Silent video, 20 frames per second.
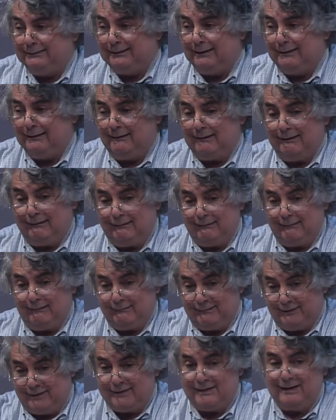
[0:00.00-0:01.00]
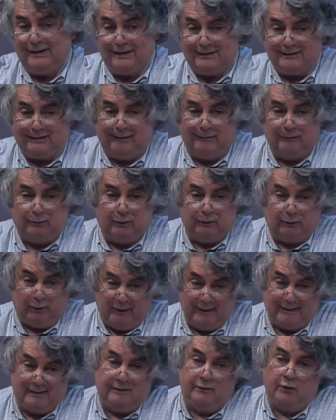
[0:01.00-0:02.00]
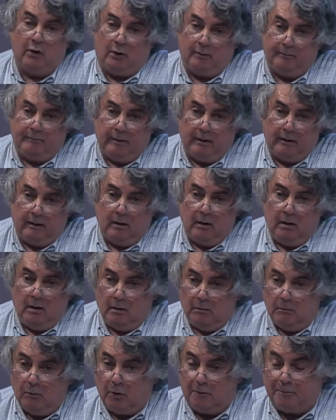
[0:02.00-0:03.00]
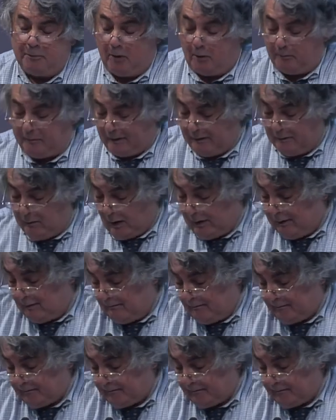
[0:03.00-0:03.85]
the system to do its job more properly? Well,